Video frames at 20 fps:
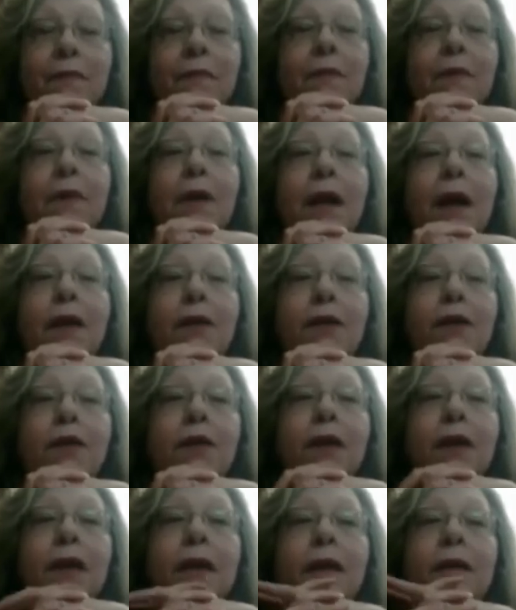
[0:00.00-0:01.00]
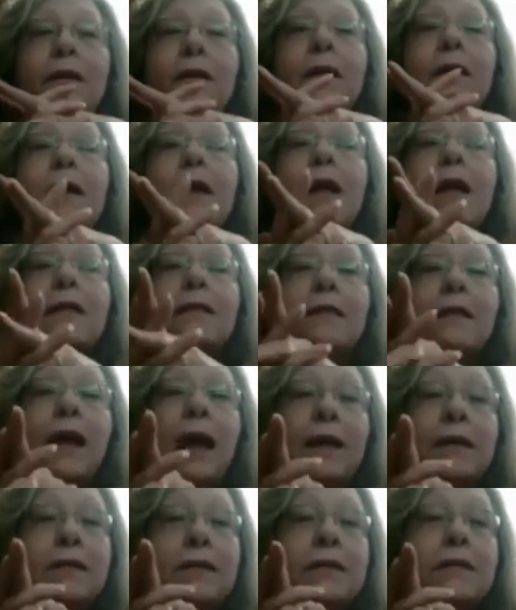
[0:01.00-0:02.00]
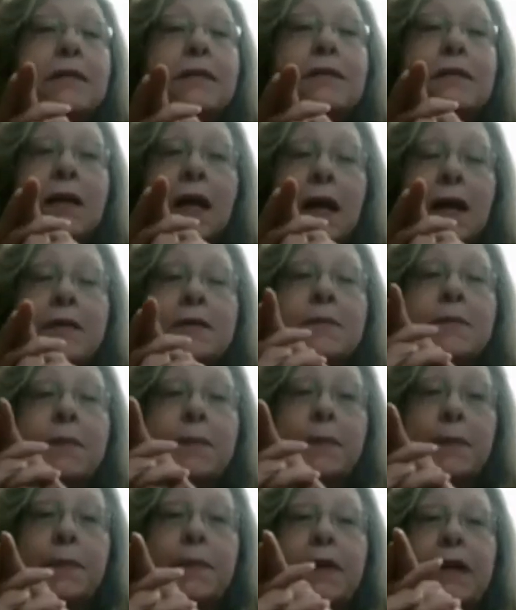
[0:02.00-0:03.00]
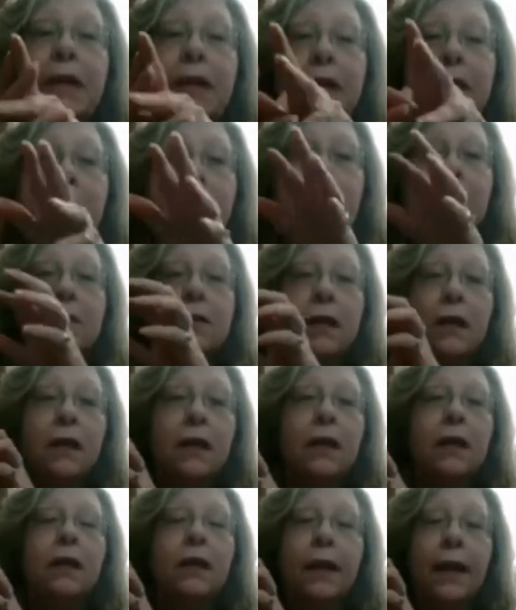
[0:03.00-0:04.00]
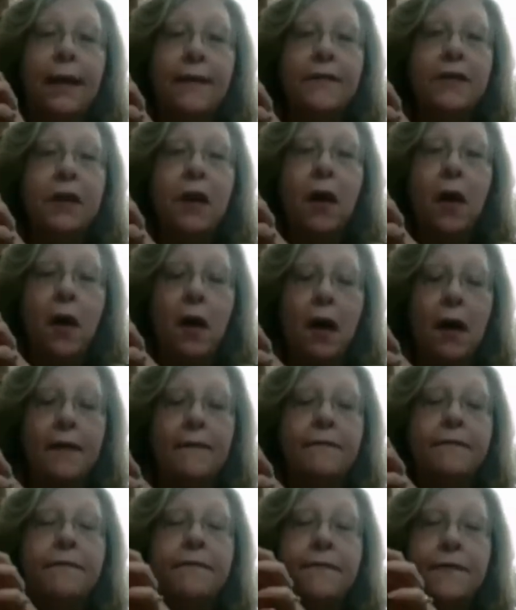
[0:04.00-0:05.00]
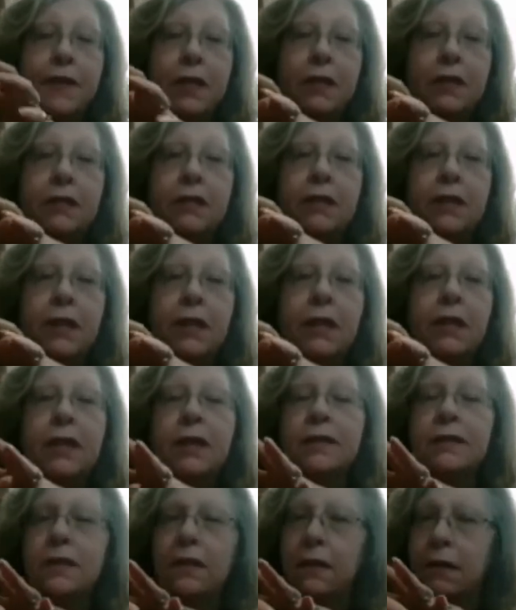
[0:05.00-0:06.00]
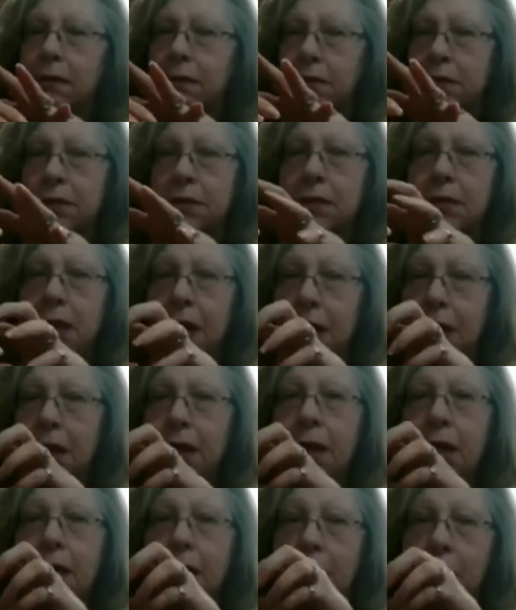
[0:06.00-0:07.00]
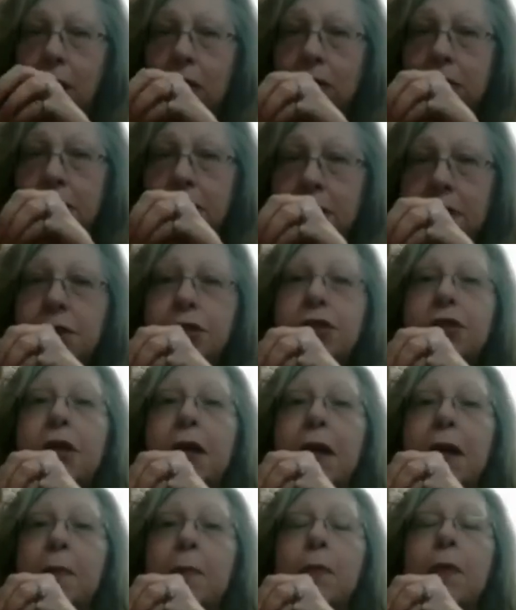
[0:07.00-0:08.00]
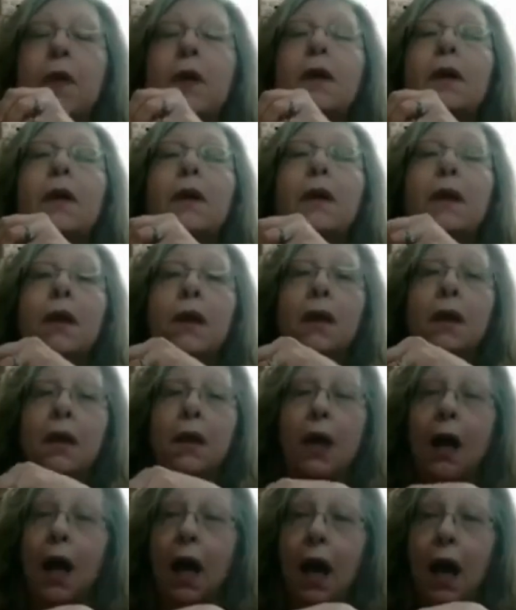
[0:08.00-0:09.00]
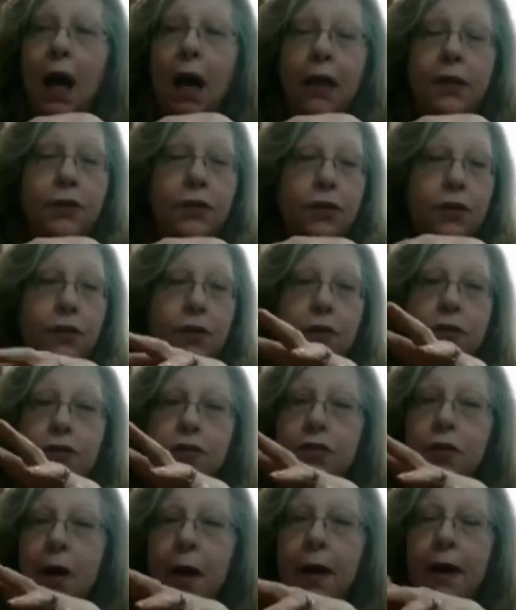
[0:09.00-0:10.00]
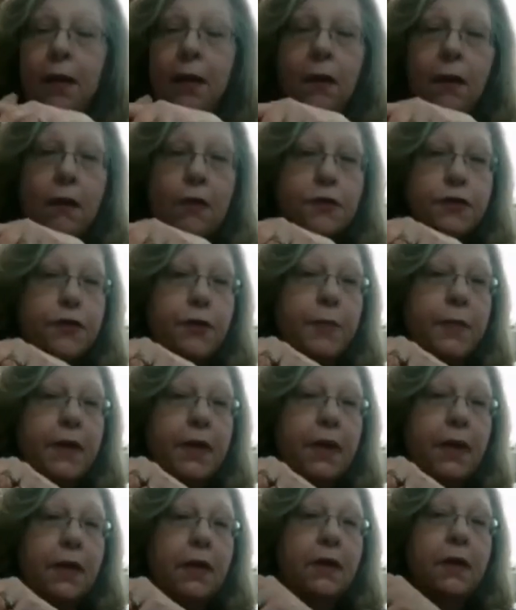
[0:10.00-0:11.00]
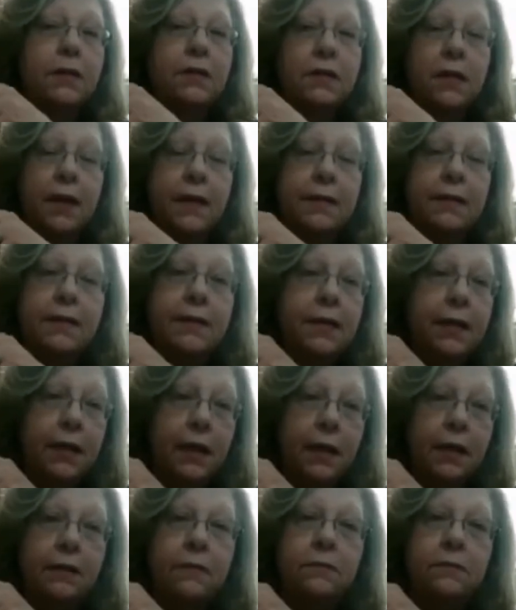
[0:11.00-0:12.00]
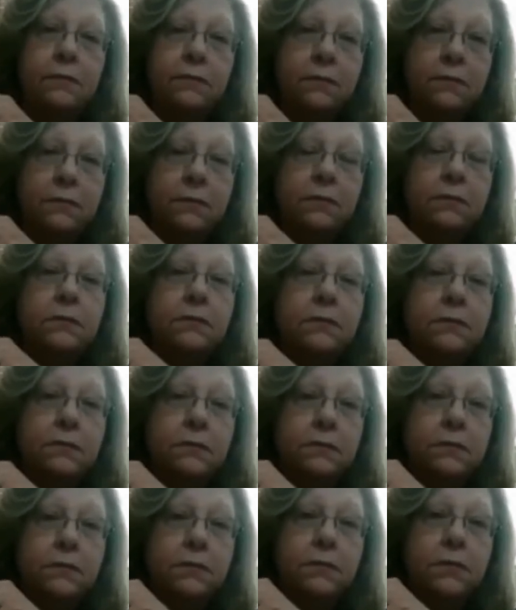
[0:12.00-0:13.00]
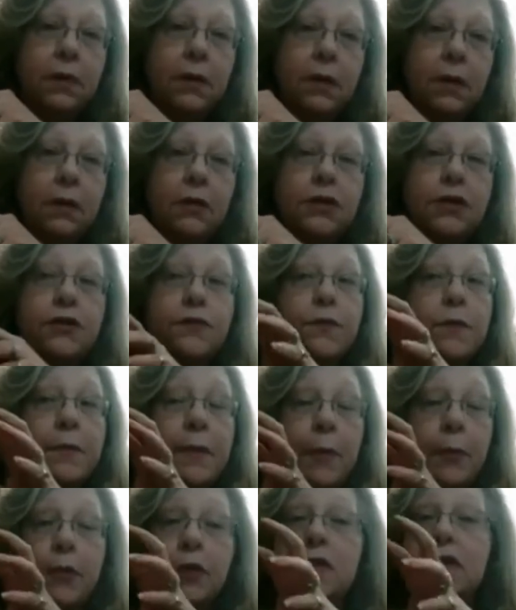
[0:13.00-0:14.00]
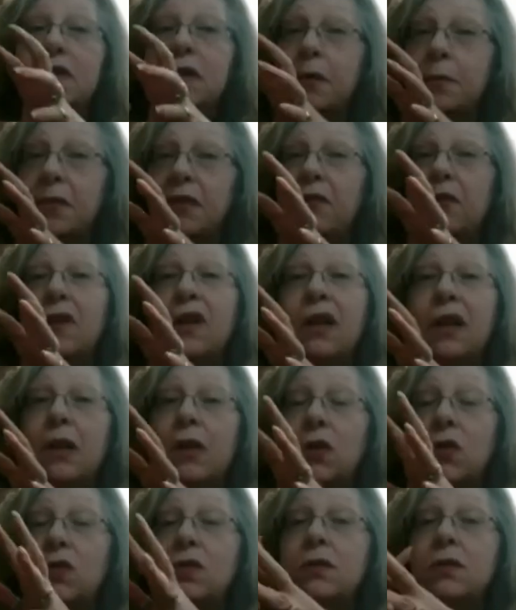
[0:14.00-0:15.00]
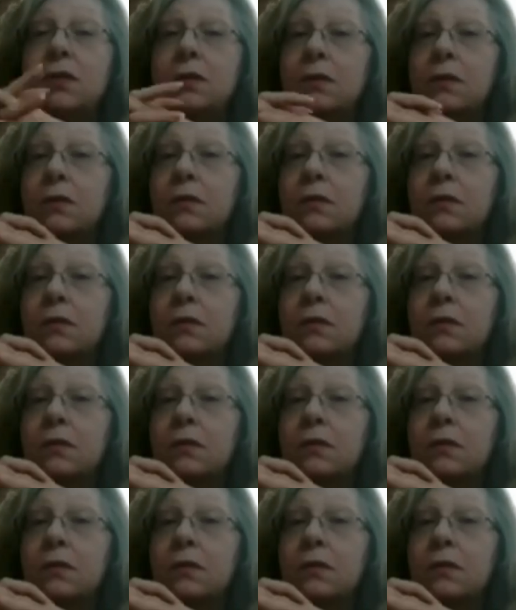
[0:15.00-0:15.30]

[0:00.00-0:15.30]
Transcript: Yeah, you know him. That's the size bead. It's a eleven aught fits it. It's a little snug. It holds its shape. Uh, you can try a larger bead, a size ten. Just remember, it's going to be really loose.